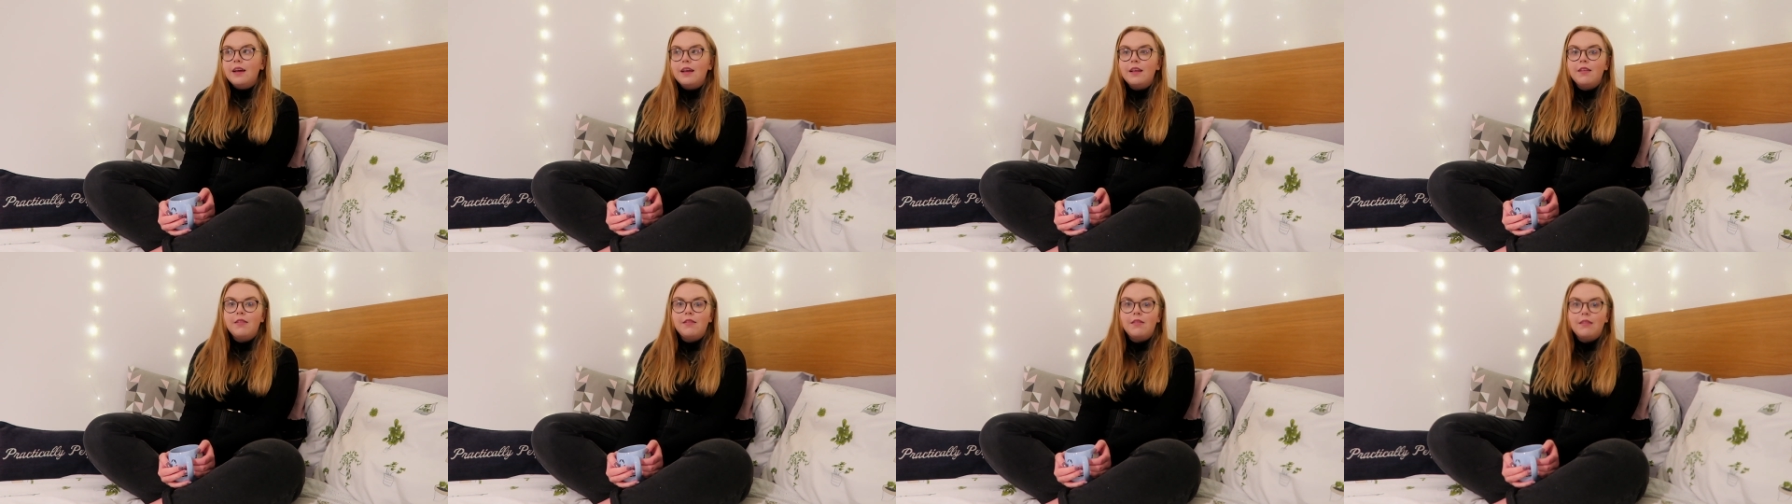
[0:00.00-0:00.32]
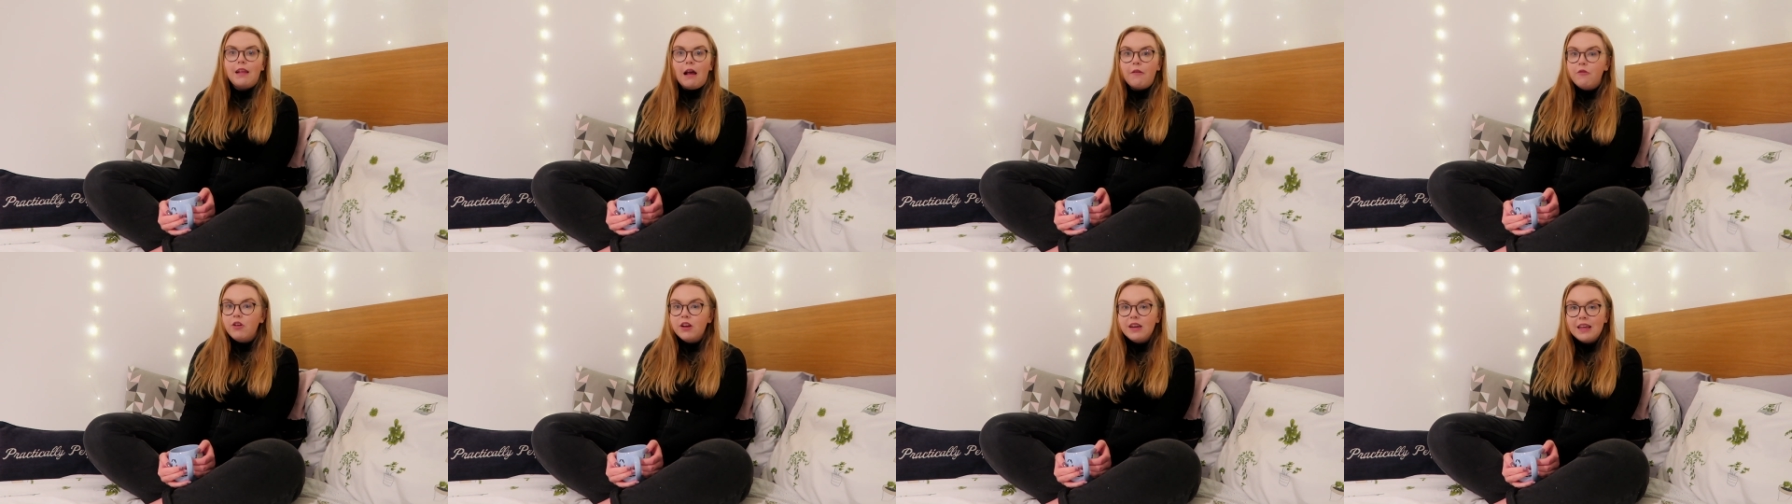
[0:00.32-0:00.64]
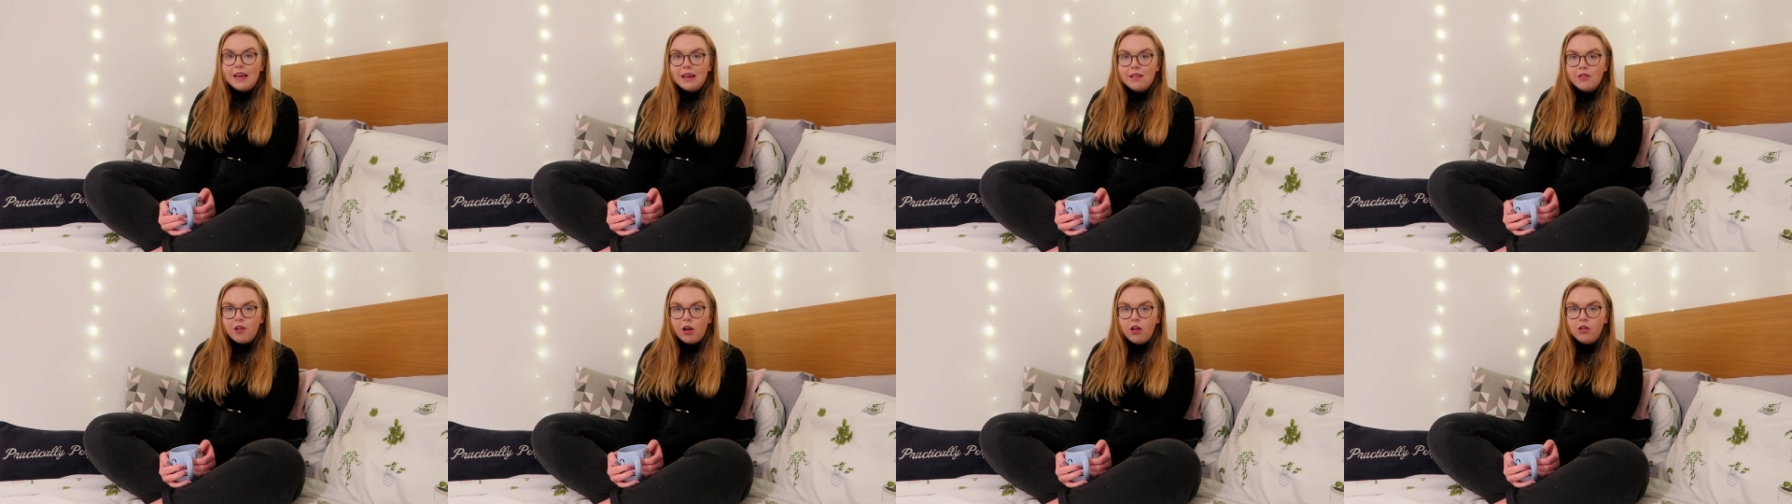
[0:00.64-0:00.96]
7
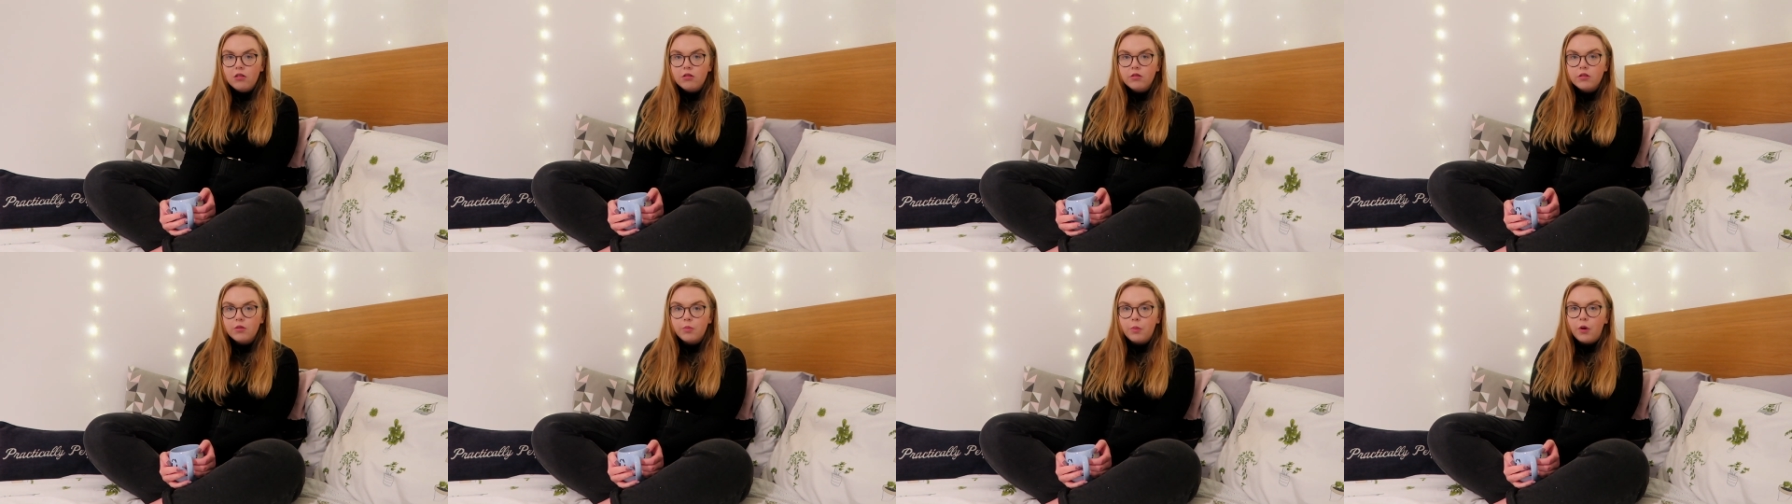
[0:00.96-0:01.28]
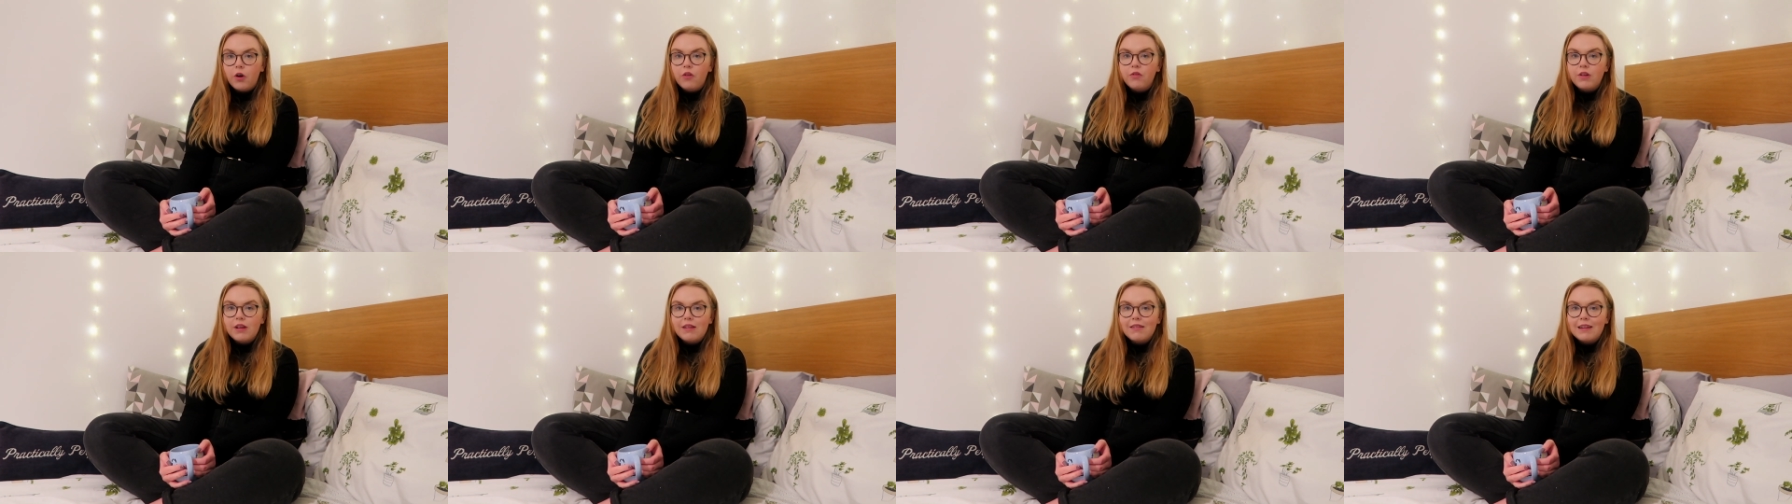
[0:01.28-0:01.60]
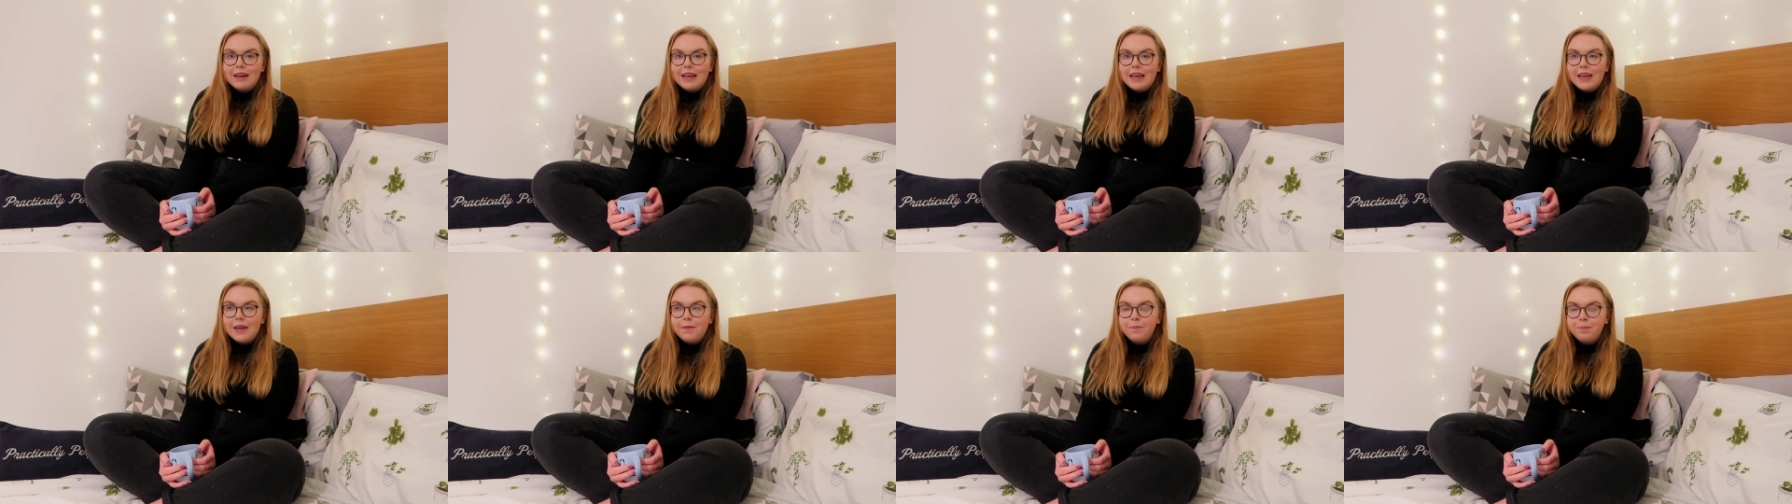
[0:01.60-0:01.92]
years old, but
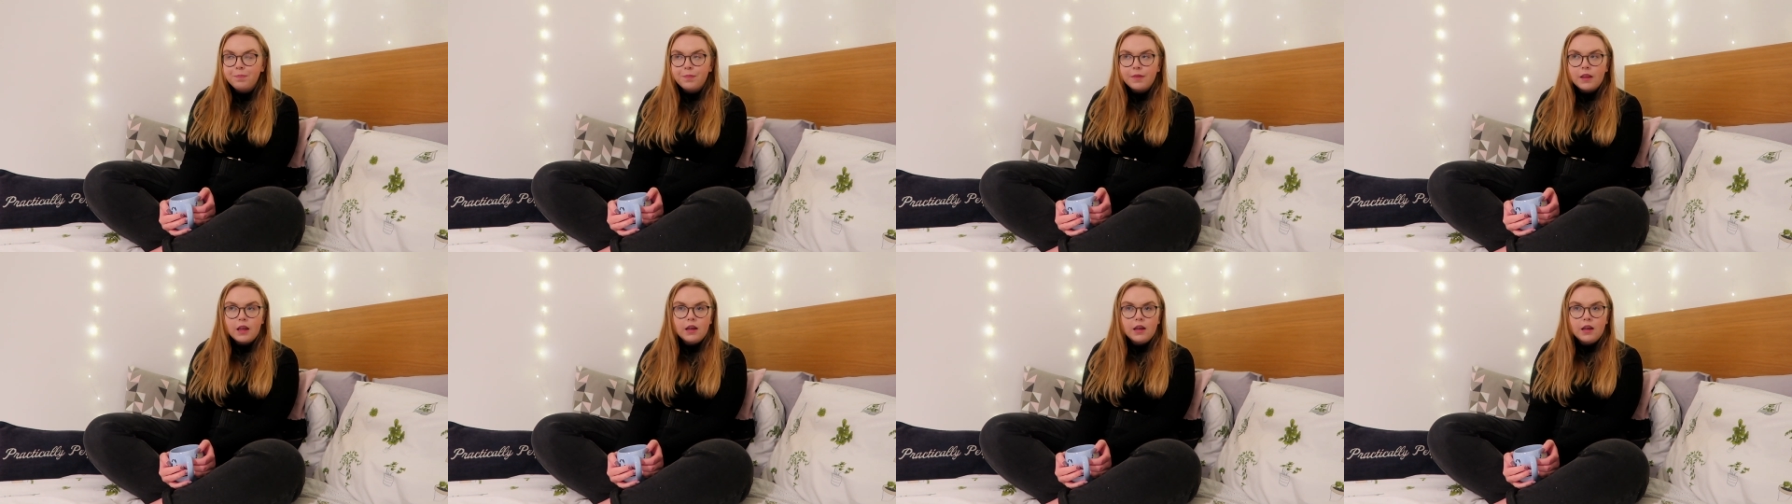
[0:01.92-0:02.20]
obviously